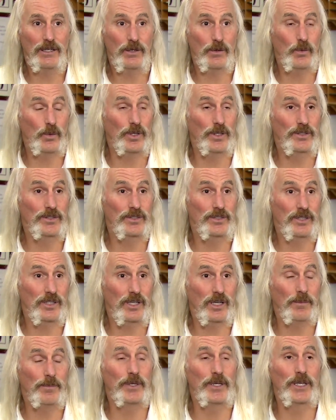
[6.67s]
was
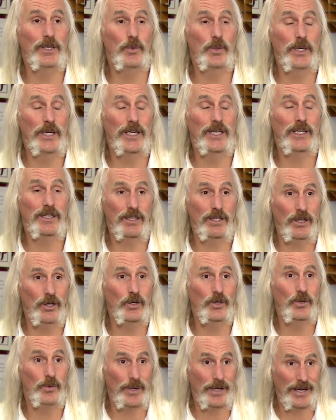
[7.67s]
a bigwig at the
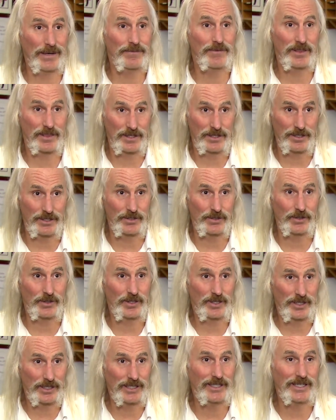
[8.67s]
local amphitheater
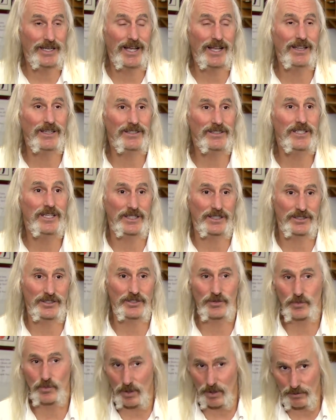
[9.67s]
in Dallas,
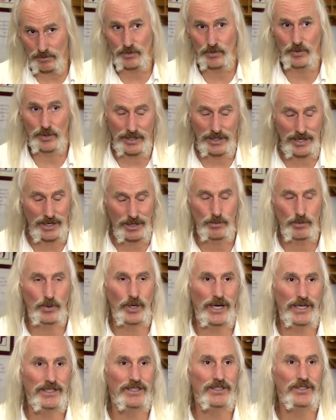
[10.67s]
Texas, where I was going to
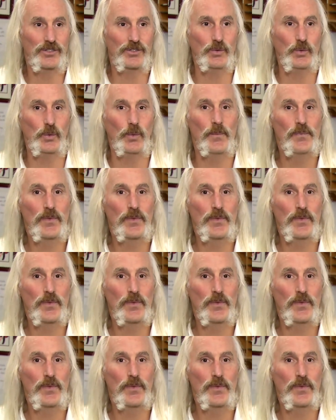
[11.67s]
chiropractic school.